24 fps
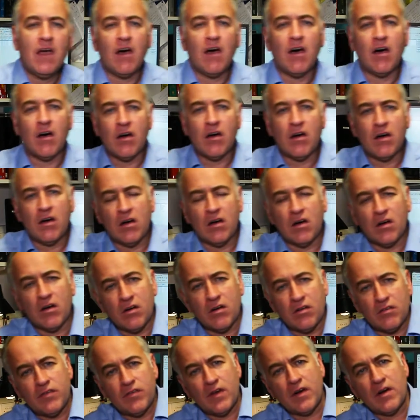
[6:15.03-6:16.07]

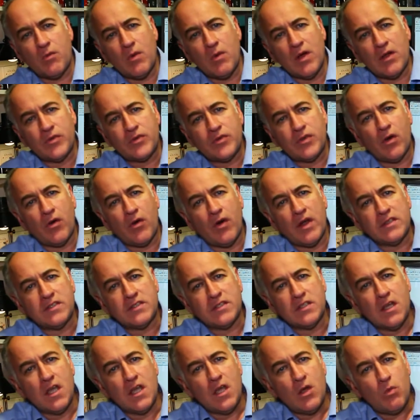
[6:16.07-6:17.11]
are very well
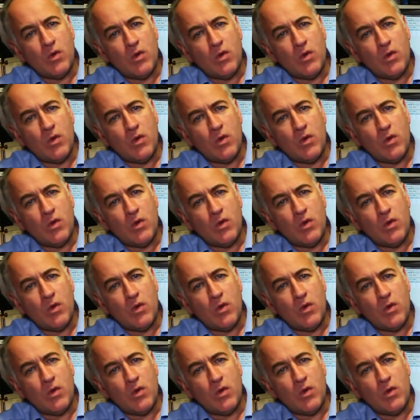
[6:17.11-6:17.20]
tolerated.